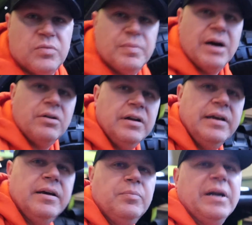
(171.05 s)
mounted
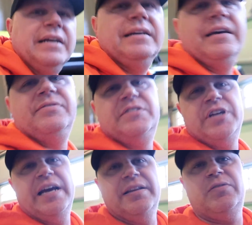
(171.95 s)
in, but I didn't have a
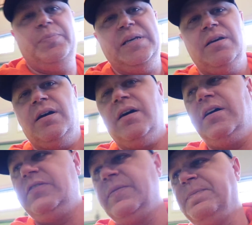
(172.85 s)
chance
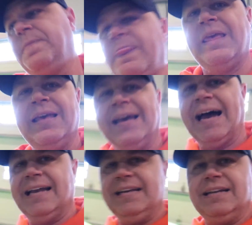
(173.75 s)
because
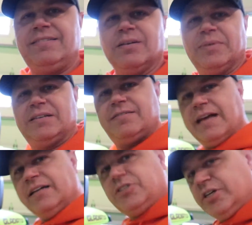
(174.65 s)
I needed some
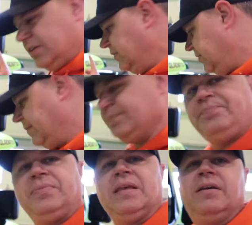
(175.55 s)
extensions
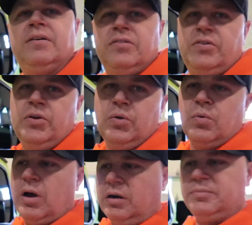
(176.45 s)
to
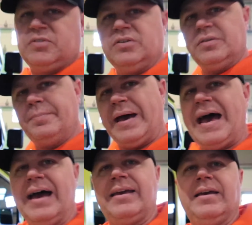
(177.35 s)
run them to the
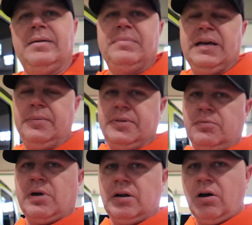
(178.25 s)
back and be able to
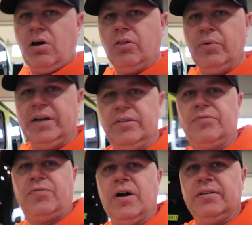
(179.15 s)
run all the way to the
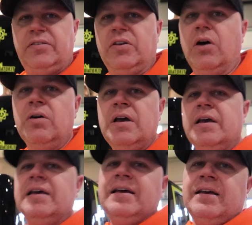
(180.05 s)
front. So
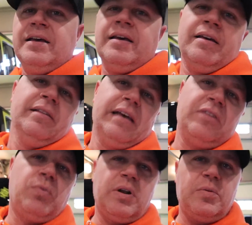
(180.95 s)

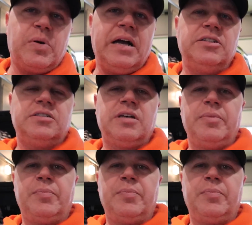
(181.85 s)
that's one of the projects I'll be